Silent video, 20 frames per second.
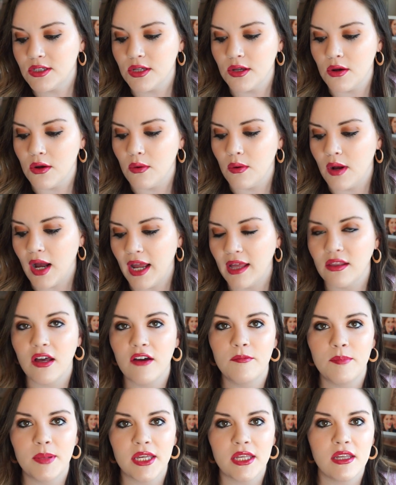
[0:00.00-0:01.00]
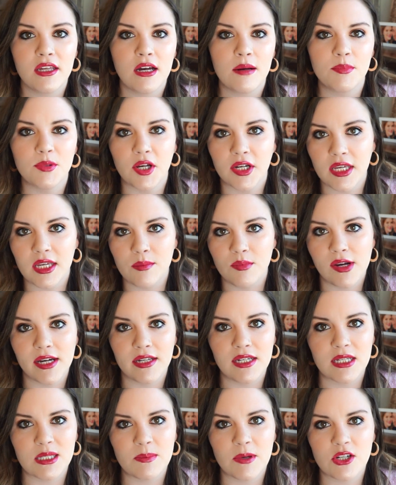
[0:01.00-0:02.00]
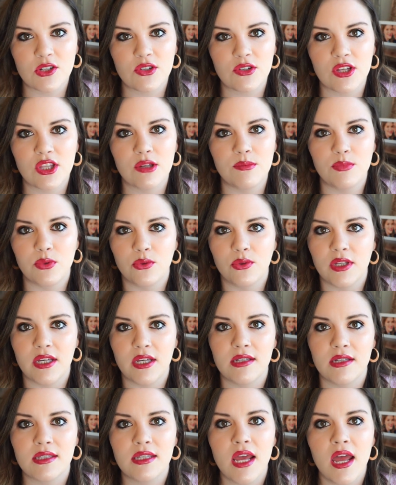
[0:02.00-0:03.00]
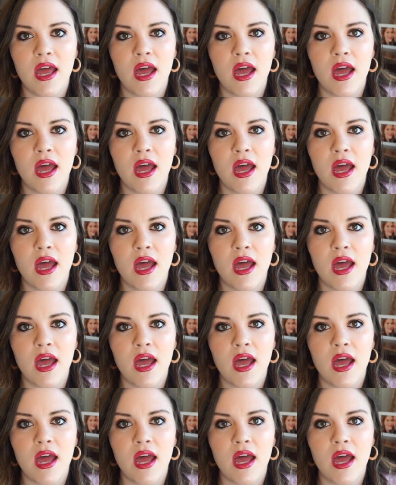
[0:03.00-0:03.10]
so I love picking up Lucky Brand, especially the booties.